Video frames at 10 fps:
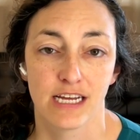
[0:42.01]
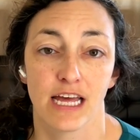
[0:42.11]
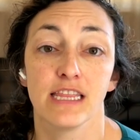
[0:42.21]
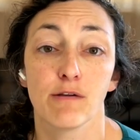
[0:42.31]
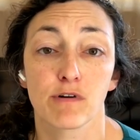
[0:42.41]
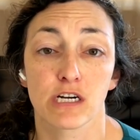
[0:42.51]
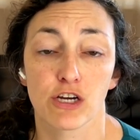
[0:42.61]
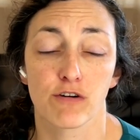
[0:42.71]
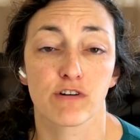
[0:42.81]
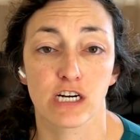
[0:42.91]
And then we're going to
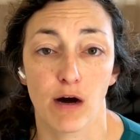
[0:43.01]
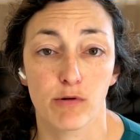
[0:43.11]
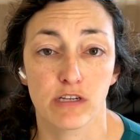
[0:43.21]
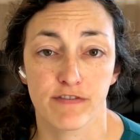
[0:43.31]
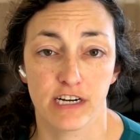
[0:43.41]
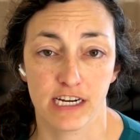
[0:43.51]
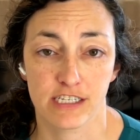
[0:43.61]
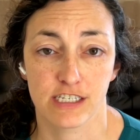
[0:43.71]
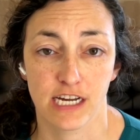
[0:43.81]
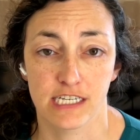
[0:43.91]
go over a couple different
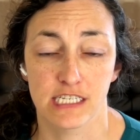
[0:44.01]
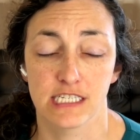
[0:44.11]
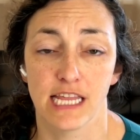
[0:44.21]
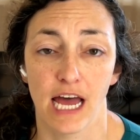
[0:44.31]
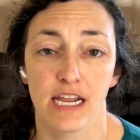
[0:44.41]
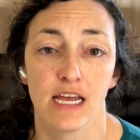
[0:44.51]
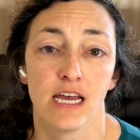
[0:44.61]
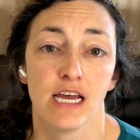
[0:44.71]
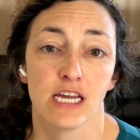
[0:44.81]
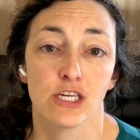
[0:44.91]
exercises that
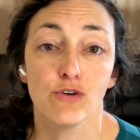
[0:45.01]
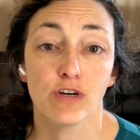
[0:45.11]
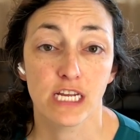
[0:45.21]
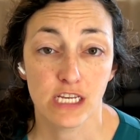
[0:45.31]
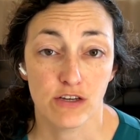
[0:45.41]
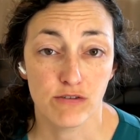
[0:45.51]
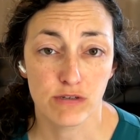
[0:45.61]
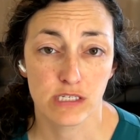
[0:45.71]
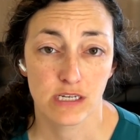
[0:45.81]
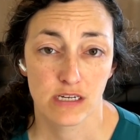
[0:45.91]
you can
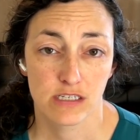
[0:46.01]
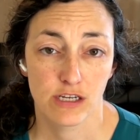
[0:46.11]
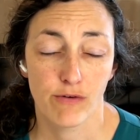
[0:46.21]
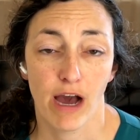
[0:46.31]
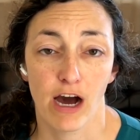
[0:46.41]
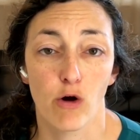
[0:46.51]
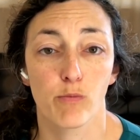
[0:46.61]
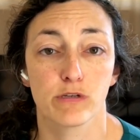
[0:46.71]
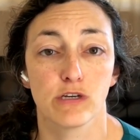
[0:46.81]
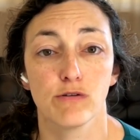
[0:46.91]
use to
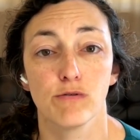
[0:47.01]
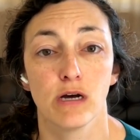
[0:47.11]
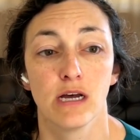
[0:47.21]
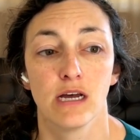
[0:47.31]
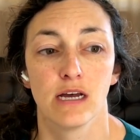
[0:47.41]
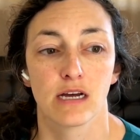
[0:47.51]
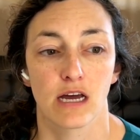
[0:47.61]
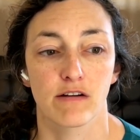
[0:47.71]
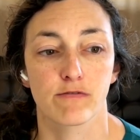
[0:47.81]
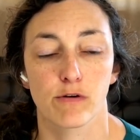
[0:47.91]
help to
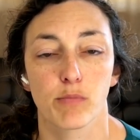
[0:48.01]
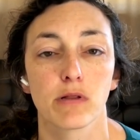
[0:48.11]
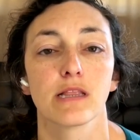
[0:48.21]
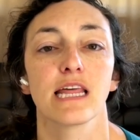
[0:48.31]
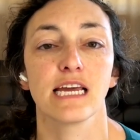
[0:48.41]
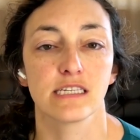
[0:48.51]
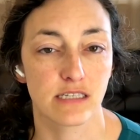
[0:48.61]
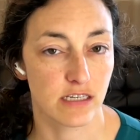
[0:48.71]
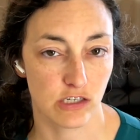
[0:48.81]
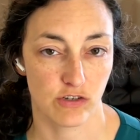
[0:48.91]
kind of replace
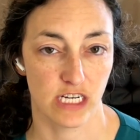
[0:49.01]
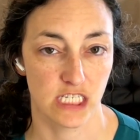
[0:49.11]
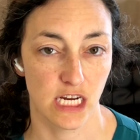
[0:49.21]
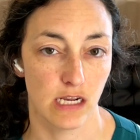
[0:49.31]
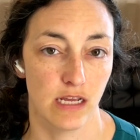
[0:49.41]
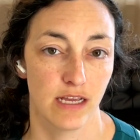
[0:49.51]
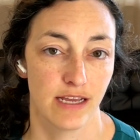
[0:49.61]
the stretching.